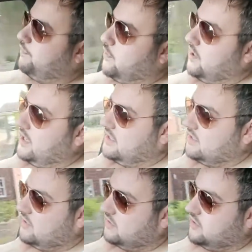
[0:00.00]
but
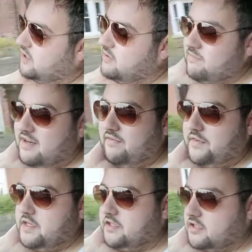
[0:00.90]
it's got so many
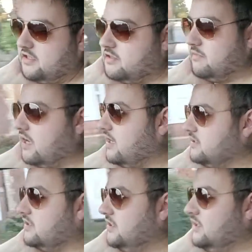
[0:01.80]
features that some
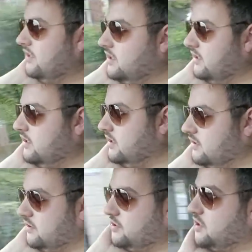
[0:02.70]
cars
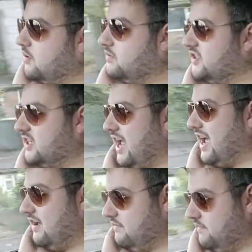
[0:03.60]
just don't
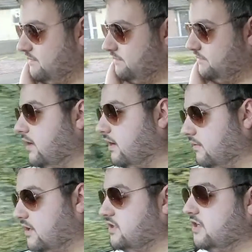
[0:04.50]
have. You
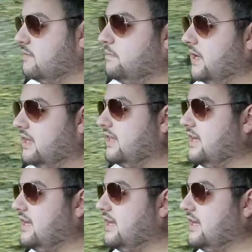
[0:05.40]
know, because you can pick